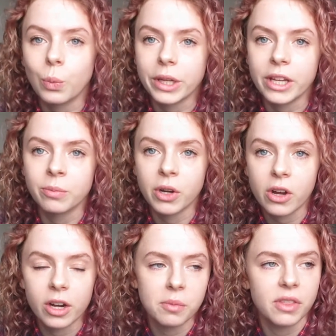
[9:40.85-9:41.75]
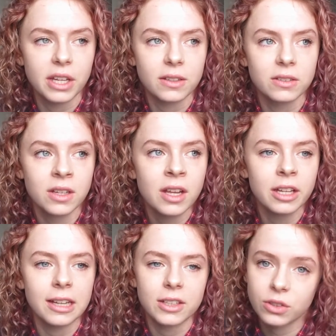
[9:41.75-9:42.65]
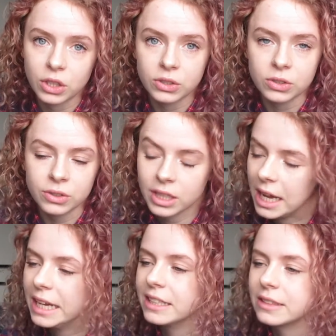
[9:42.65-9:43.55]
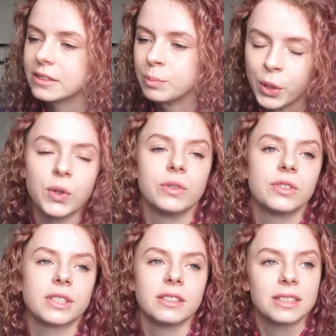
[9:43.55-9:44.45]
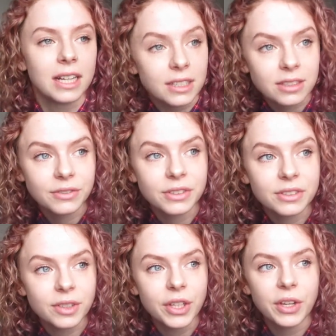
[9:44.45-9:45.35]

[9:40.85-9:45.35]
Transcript: weird macabre things like skulls and bones and skeletons